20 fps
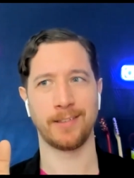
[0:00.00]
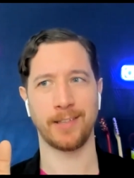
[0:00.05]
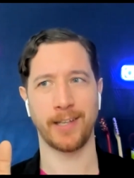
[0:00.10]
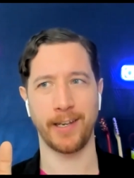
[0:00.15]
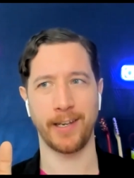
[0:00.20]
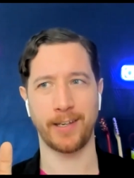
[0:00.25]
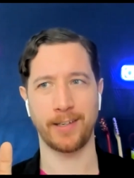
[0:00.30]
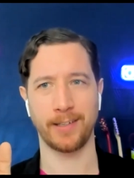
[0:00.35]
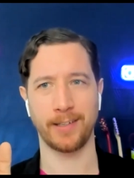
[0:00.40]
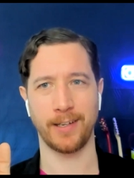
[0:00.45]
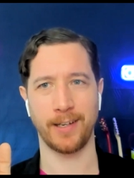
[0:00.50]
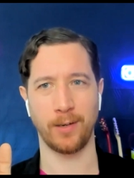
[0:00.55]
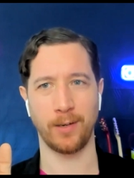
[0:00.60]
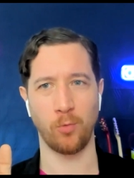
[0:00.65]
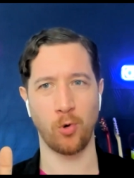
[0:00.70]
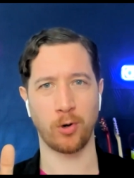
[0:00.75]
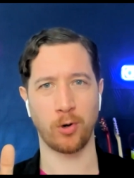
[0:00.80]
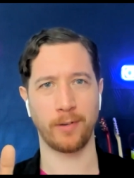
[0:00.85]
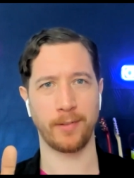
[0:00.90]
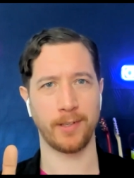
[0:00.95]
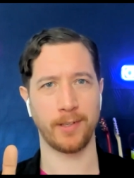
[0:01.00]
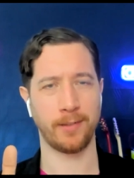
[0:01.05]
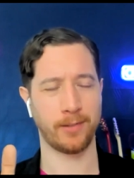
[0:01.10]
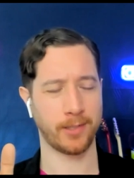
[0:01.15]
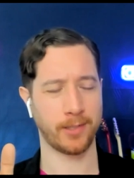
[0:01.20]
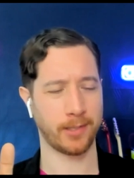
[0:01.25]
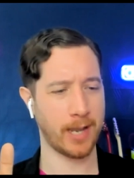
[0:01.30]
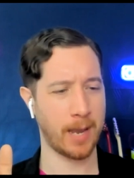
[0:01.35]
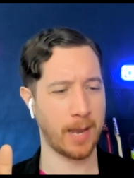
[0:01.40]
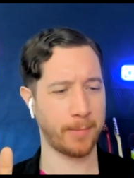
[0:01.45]
like
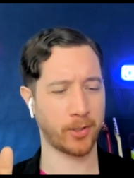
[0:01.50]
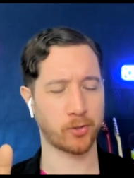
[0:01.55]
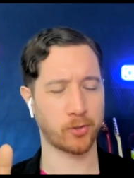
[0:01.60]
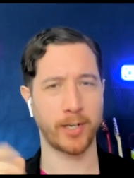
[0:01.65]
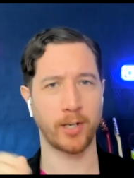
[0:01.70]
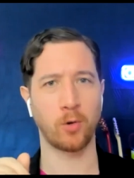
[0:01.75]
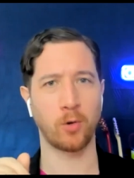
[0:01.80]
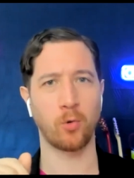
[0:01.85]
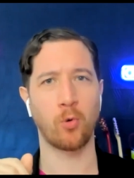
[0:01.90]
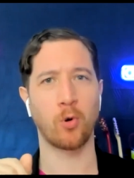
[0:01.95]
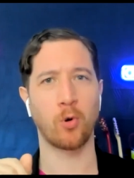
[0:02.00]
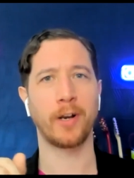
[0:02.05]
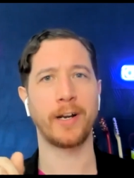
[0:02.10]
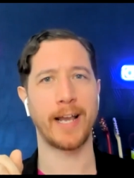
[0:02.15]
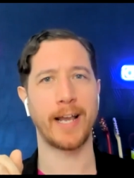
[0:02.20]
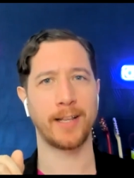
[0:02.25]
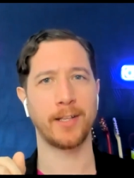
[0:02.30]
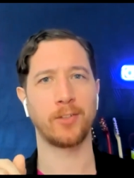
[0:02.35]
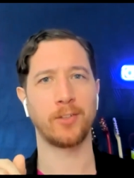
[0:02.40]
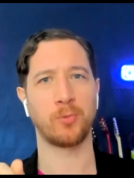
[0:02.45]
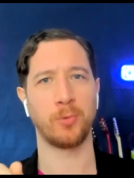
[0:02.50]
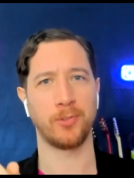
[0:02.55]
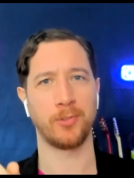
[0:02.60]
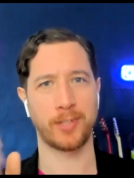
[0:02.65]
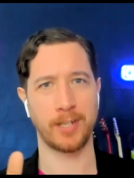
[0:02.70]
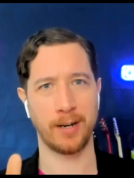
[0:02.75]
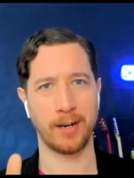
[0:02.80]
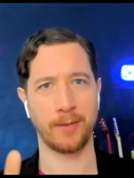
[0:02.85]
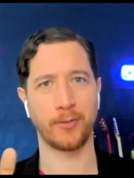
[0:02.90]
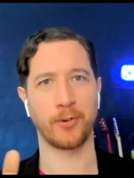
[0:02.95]
the comics writer Warren Ellis
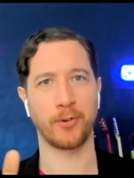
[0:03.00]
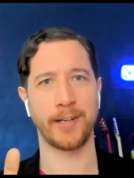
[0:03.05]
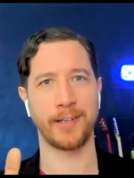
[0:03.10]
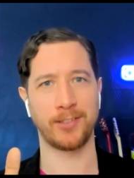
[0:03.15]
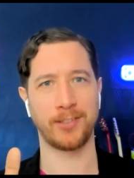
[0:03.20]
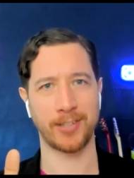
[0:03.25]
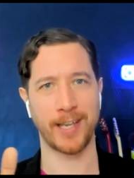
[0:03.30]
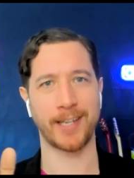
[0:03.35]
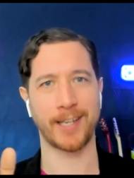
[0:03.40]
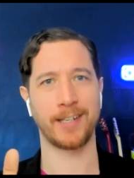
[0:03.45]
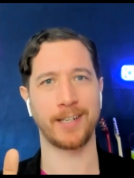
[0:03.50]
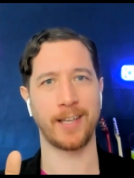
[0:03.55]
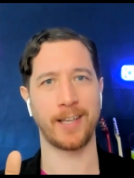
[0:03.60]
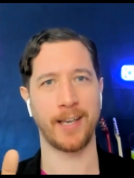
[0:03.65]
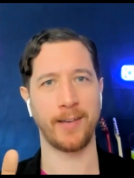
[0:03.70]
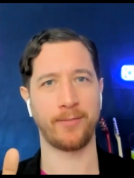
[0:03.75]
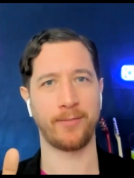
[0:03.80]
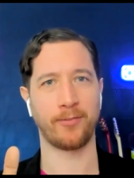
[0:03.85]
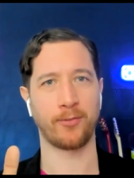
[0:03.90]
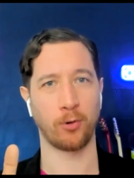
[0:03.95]
was covering Second Life